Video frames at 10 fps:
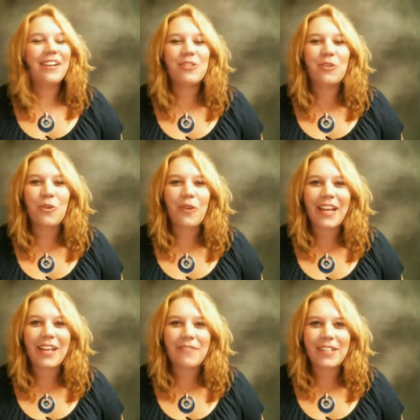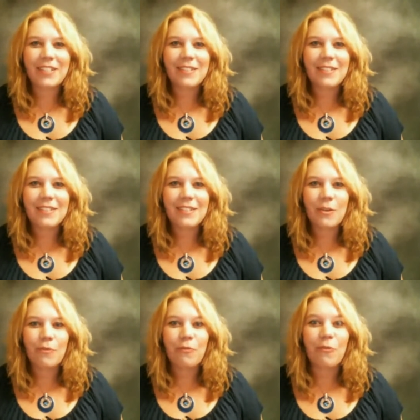so creative and
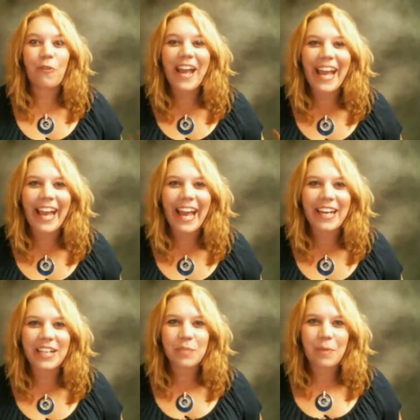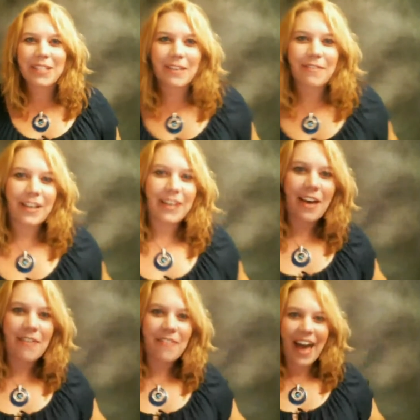so free and expressive. I
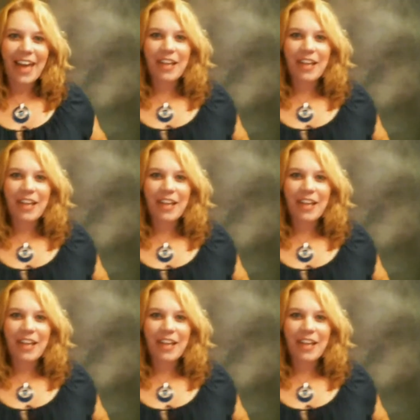love that.